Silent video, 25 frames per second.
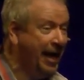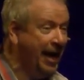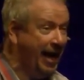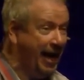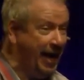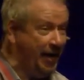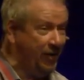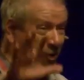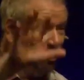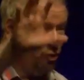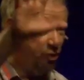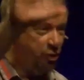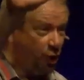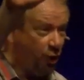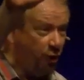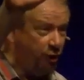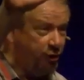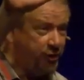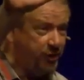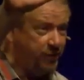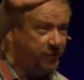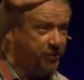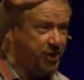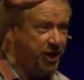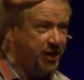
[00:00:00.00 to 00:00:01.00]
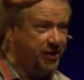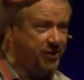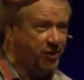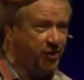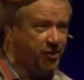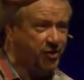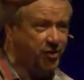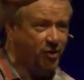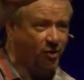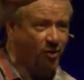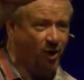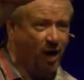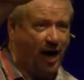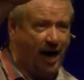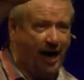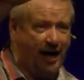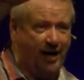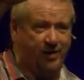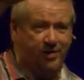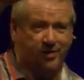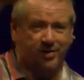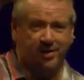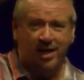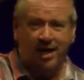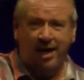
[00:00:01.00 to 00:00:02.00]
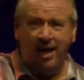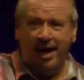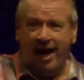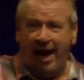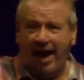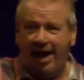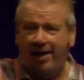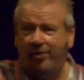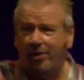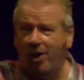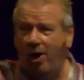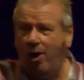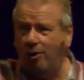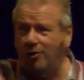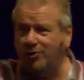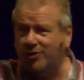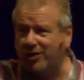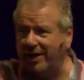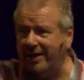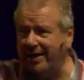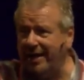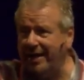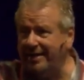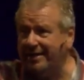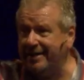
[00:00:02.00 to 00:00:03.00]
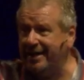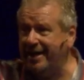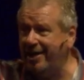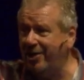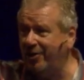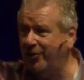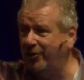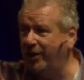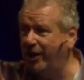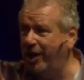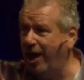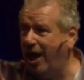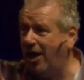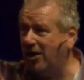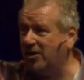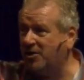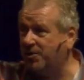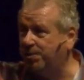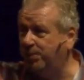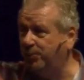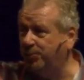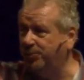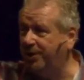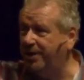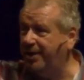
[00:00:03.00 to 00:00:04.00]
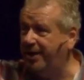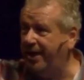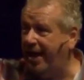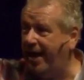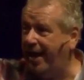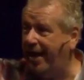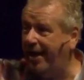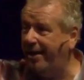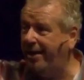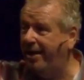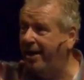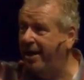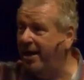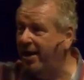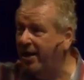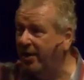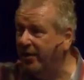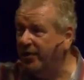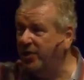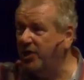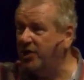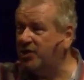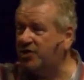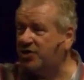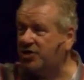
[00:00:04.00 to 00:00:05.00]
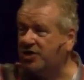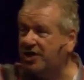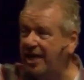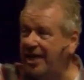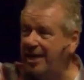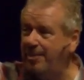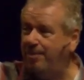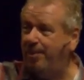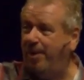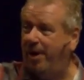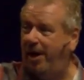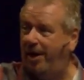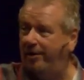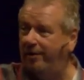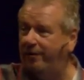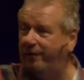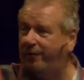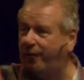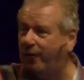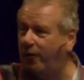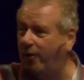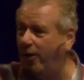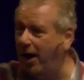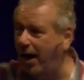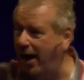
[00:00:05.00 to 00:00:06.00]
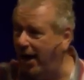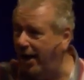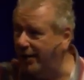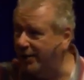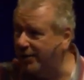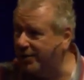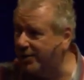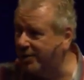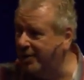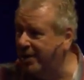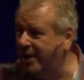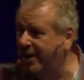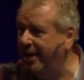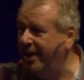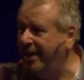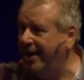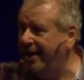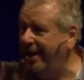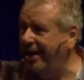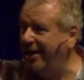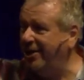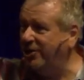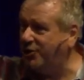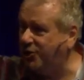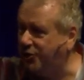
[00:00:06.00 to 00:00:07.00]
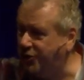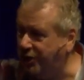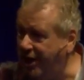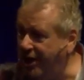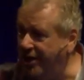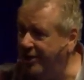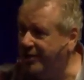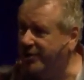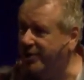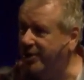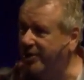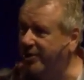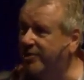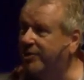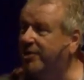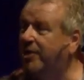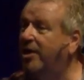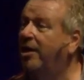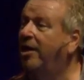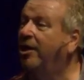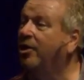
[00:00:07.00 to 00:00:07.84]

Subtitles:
In the Church of Jesus Christ, and those that need to hear the gospel today, the C button for us is Jesus